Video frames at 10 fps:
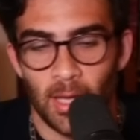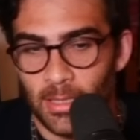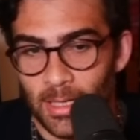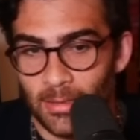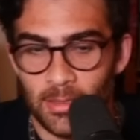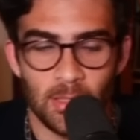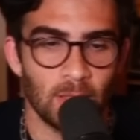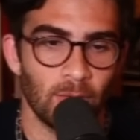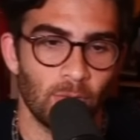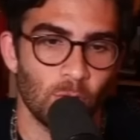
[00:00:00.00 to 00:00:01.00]
And yet
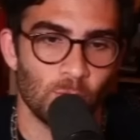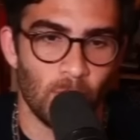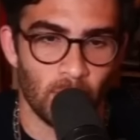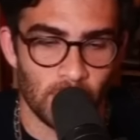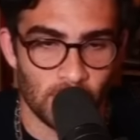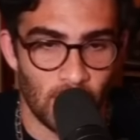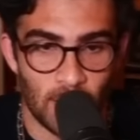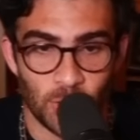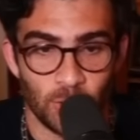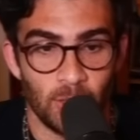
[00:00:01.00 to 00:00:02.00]
neither of those parties are
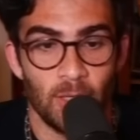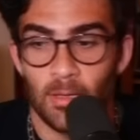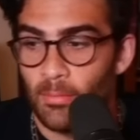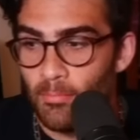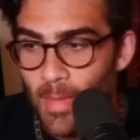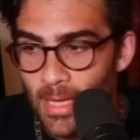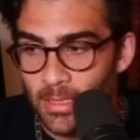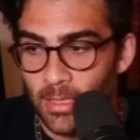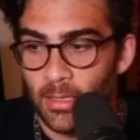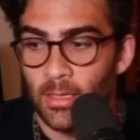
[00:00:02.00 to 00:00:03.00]
actually
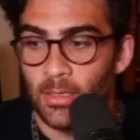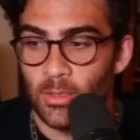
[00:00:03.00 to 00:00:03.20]
making